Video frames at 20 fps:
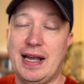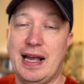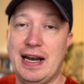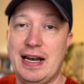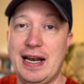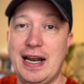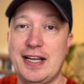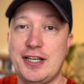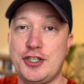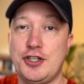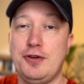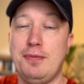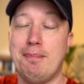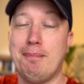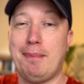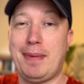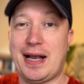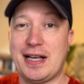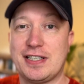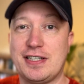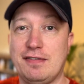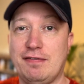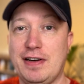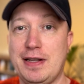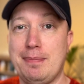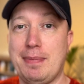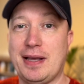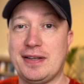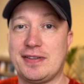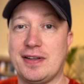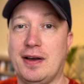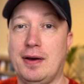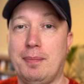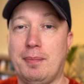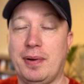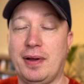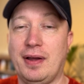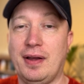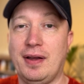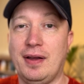Unless you massively mess
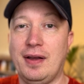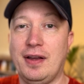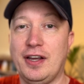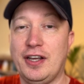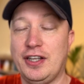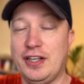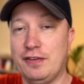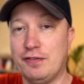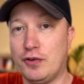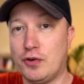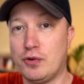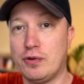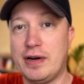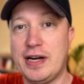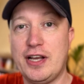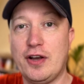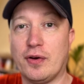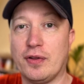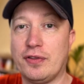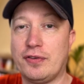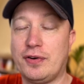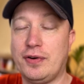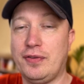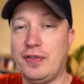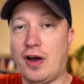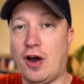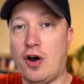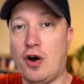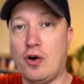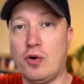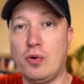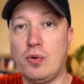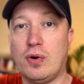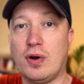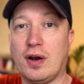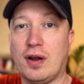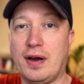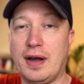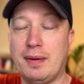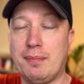up, you've already gone through the whole
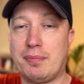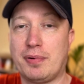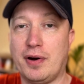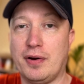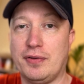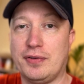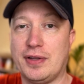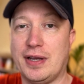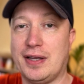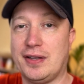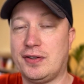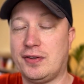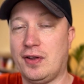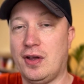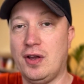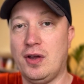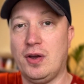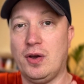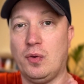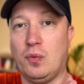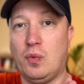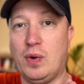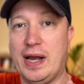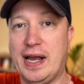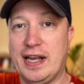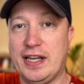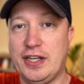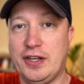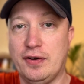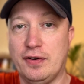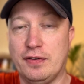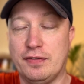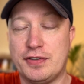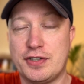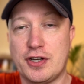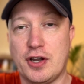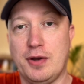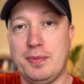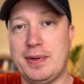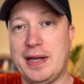client process where you have
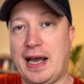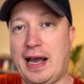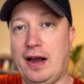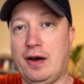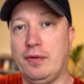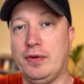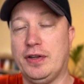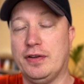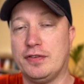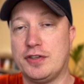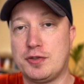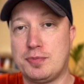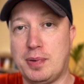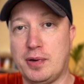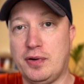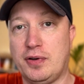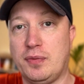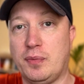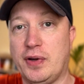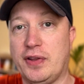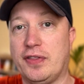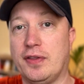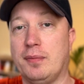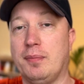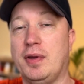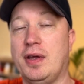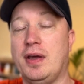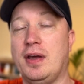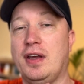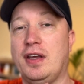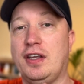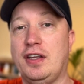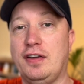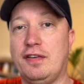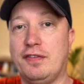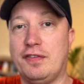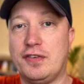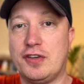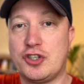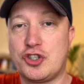scoped it out, you've spoken with them,
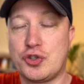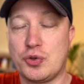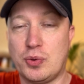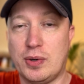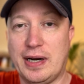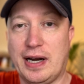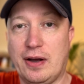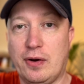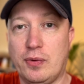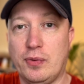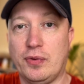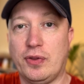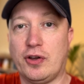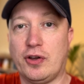you've sorted out all the